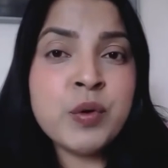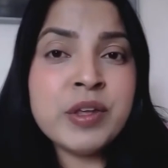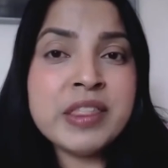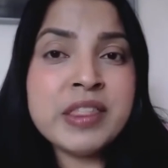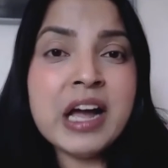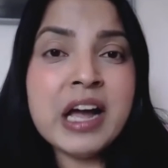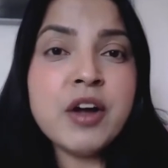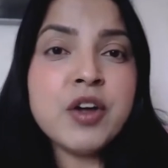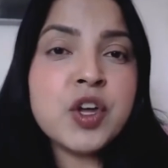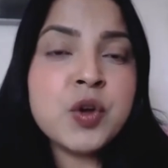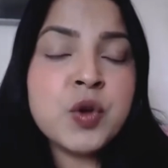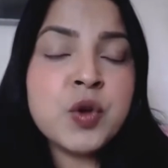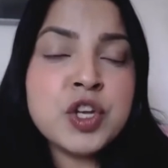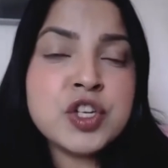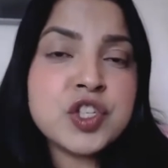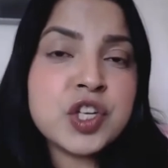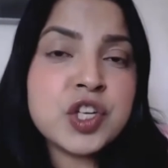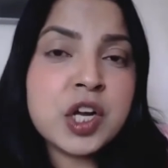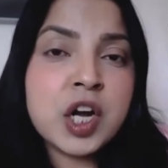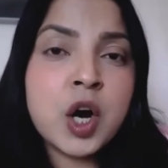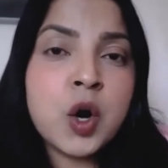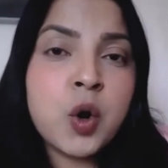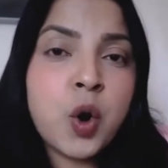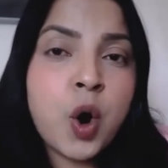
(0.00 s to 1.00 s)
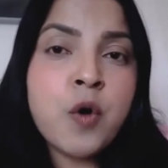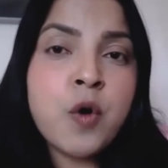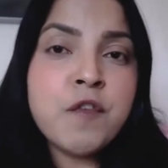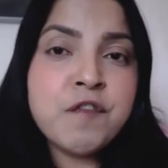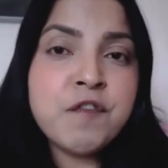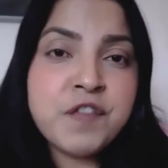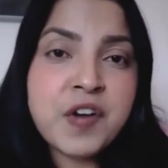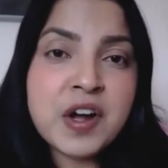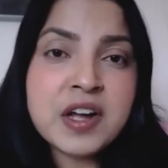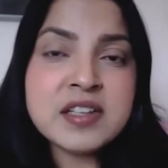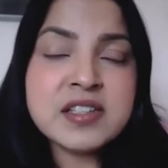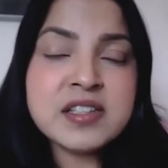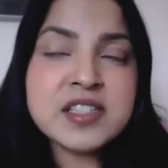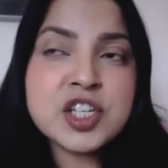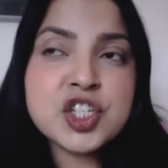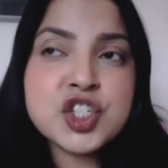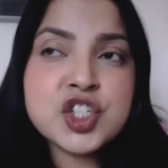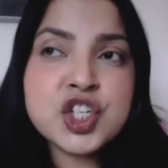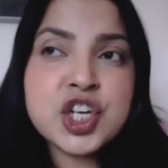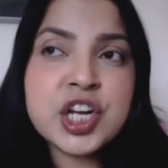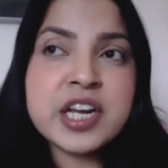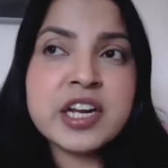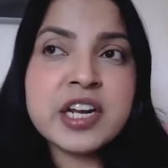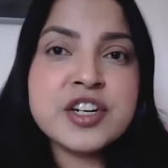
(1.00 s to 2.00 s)
without using her own funds,
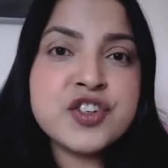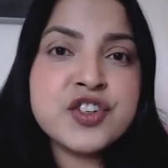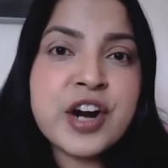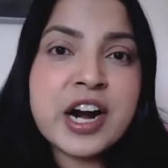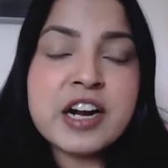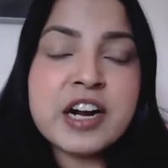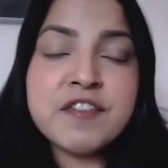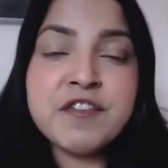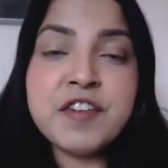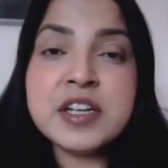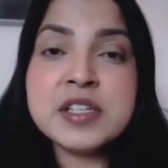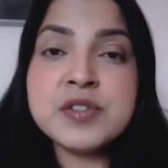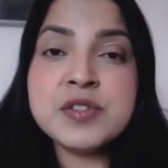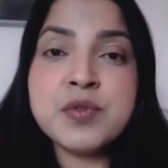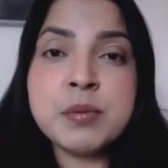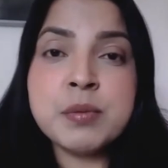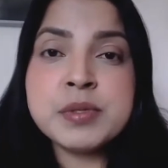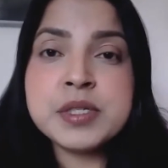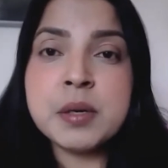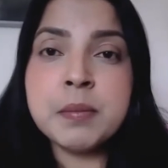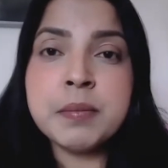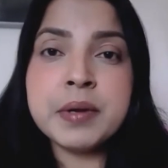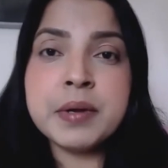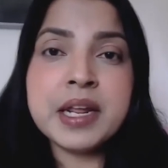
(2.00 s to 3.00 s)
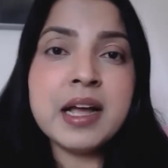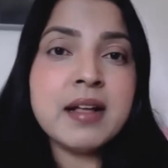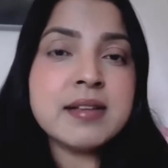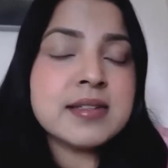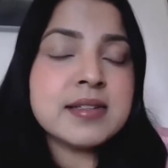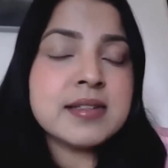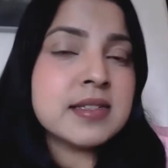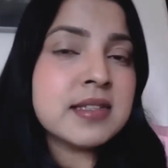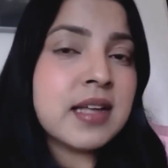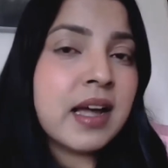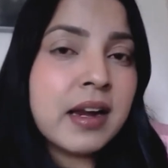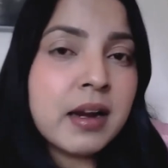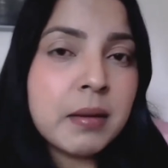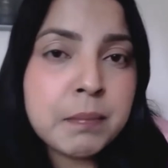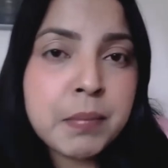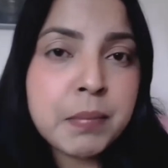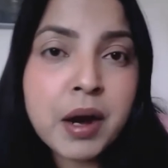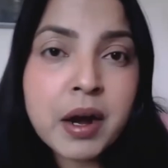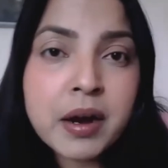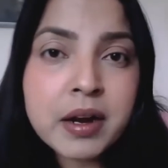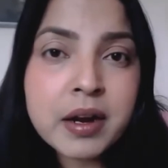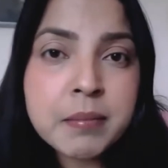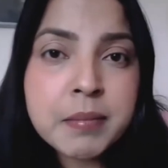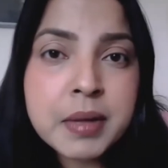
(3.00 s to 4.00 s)
she can attract funds from somebody else, a silent
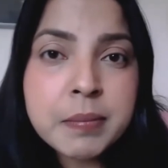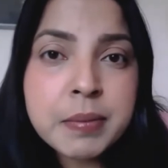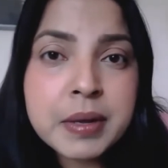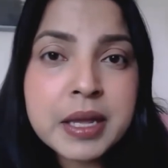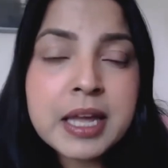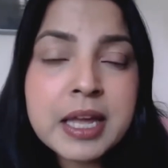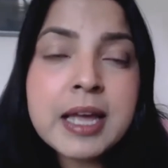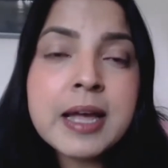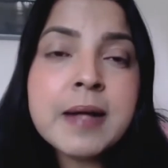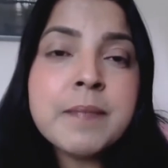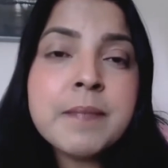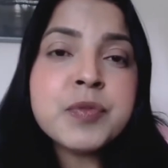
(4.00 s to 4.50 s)
partner maybe,